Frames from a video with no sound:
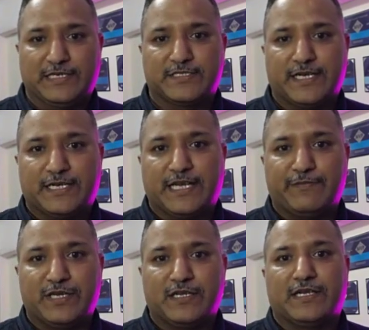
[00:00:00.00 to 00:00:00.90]
it can be
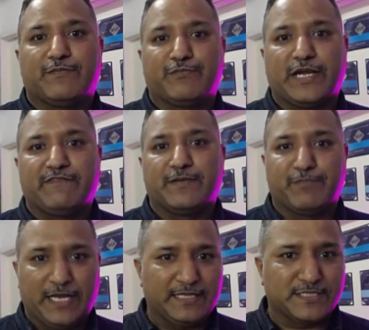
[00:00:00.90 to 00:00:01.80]
running private
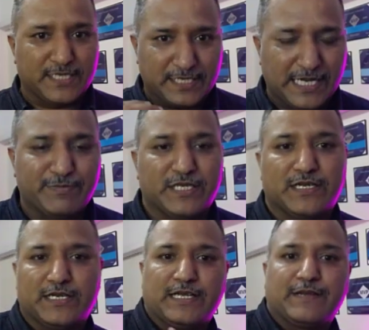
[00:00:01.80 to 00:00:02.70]
planes, it can be
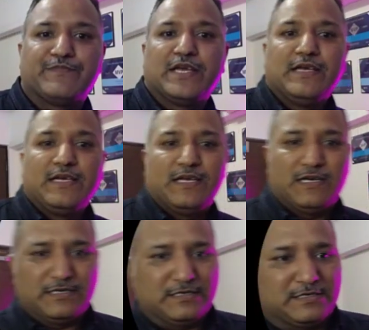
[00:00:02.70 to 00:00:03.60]
running
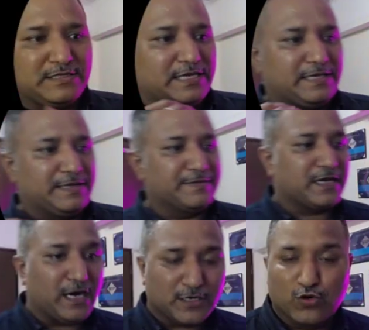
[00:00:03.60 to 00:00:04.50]
the
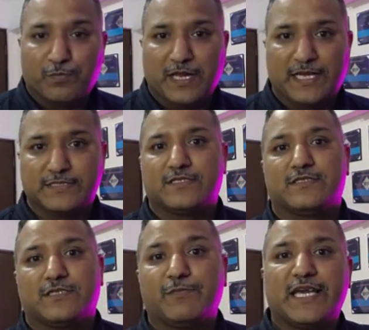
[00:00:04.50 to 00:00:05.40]
cargo planes.
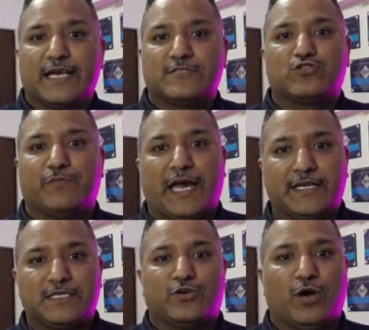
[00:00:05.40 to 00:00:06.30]
Somebody has to manage
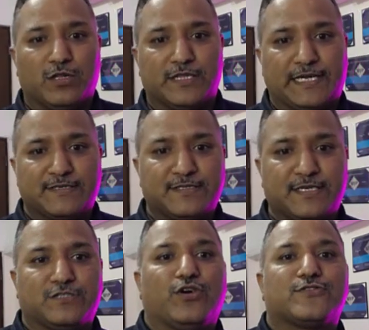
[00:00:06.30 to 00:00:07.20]
all that. There is
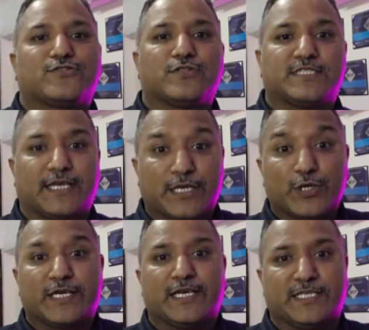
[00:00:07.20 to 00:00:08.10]
also the
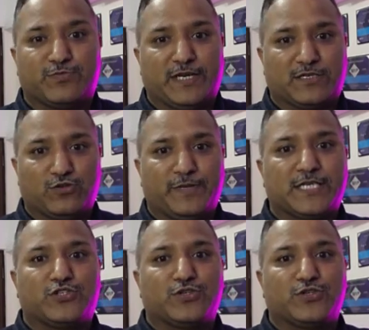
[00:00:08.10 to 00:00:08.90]
security aspect to make sure